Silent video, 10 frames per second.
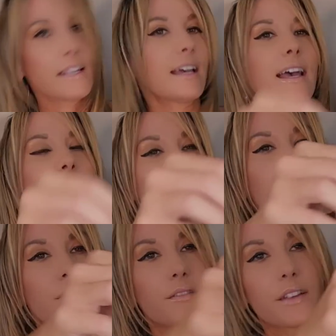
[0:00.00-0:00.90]
I
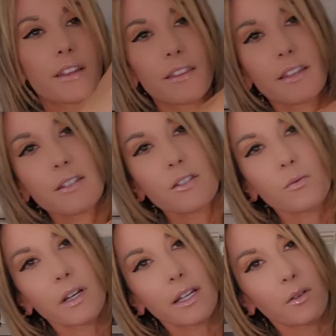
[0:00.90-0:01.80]
have this
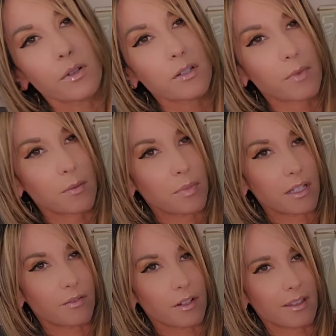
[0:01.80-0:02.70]
one, which might
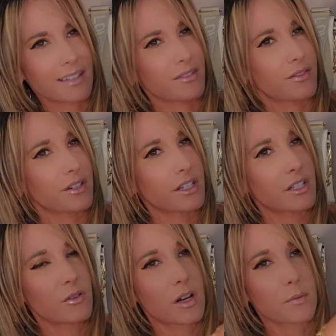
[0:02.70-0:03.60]
be that's a very
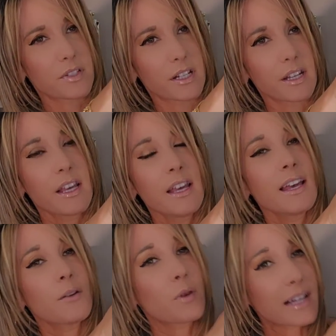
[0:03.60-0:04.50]
cute option.
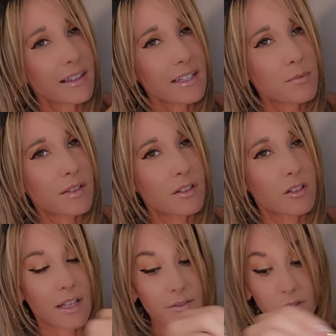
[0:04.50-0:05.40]
What I liked about the
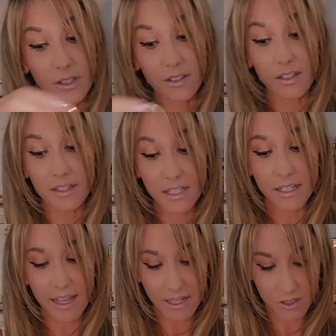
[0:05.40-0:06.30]
Delightful is it
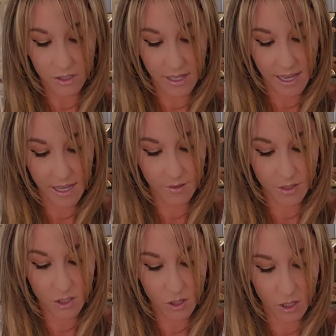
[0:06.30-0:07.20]
did actually have
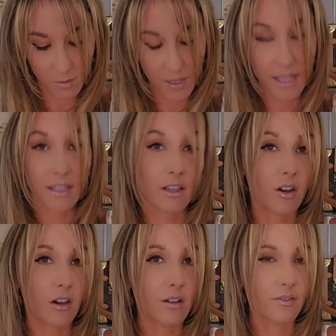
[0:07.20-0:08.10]
a charm hanging
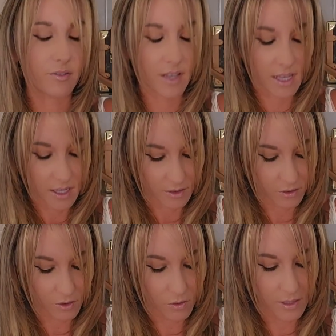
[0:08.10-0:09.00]
off.
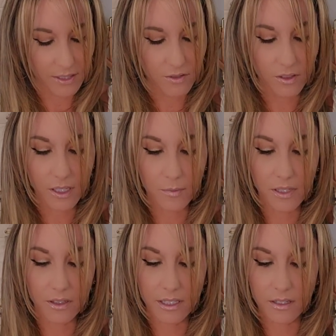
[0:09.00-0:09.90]
So that's really
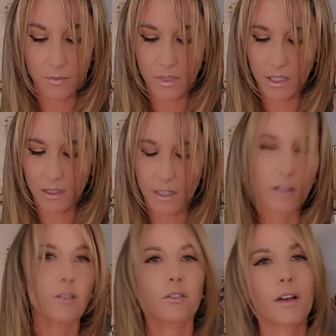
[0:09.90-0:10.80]
appealing to me. I
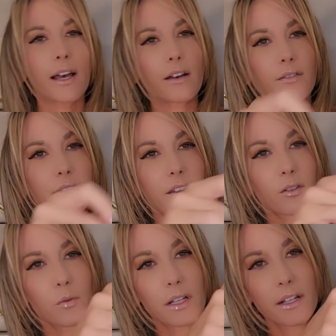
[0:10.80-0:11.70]
also have
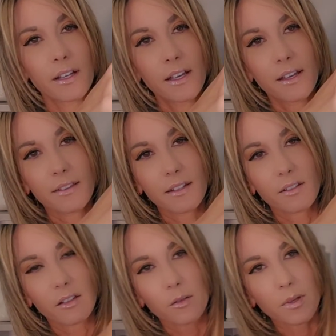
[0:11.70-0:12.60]
this one that is
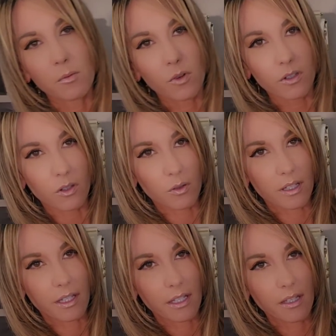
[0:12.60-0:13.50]
a little bit more
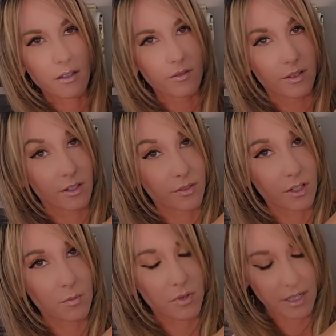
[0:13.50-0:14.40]
low-key,
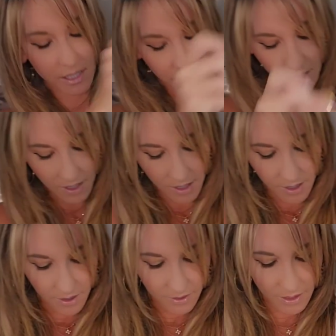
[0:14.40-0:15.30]
very pretty.
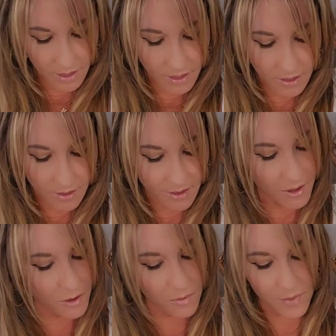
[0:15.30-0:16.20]
And then,
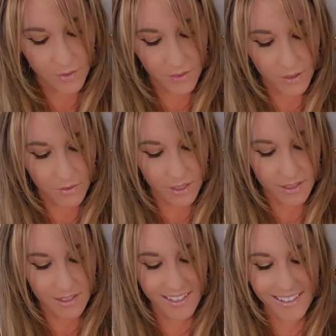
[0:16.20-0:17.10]
oh, my
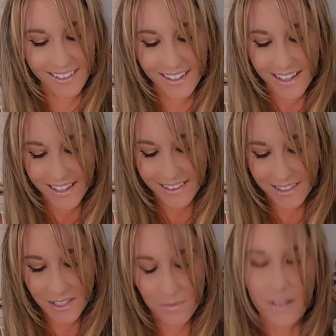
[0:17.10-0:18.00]
favorite.
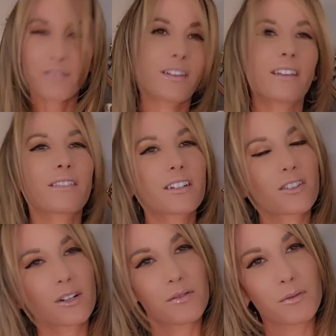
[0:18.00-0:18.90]
This is my favorite
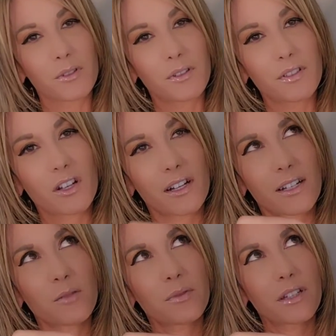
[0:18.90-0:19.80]
charm from Louis Vuitton. I
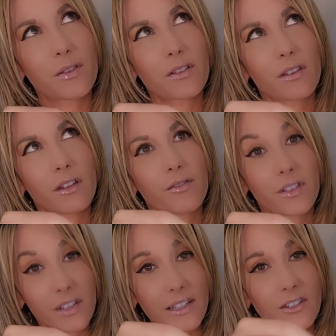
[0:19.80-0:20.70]
do believe it's the
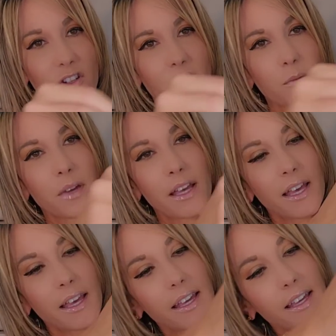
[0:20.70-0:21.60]
Facettes charm.
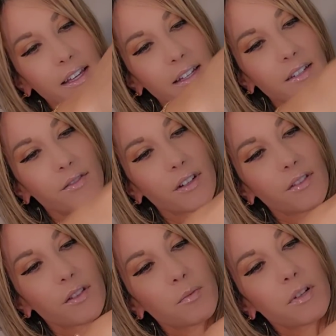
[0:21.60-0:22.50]
And
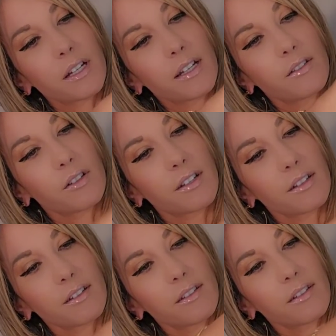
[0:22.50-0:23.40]
very pretty, as you guys
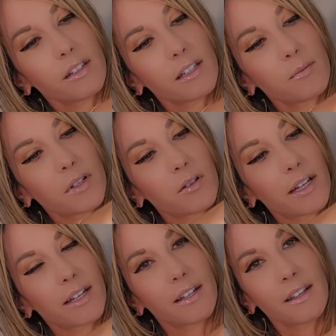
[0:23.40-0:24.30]
can see. Let me go
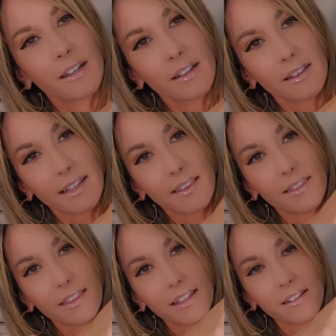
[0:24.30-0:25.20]
ahead, like
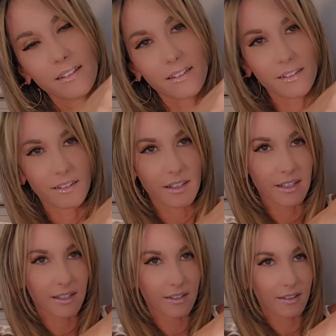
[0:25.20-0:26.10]
this,
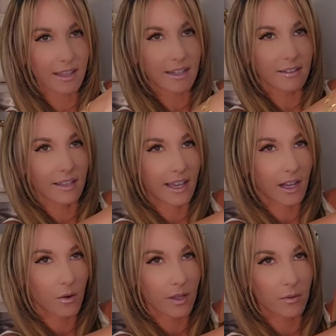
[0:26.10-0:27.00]
and that is
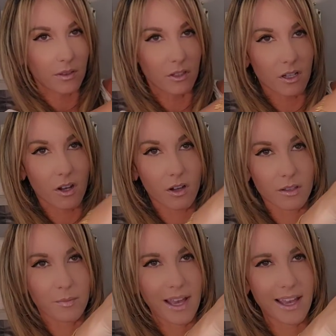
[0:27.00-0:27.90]
how it would look on
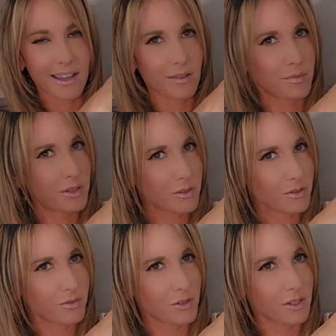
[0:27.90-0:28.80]
the bag.
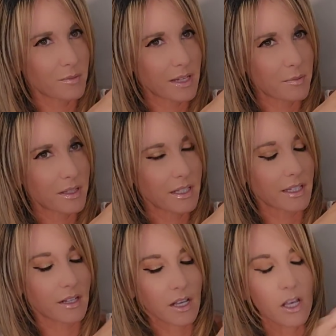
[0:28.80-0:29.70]
Beautiful, in my
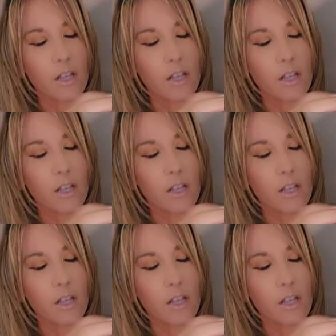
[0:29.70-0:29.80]
opinion.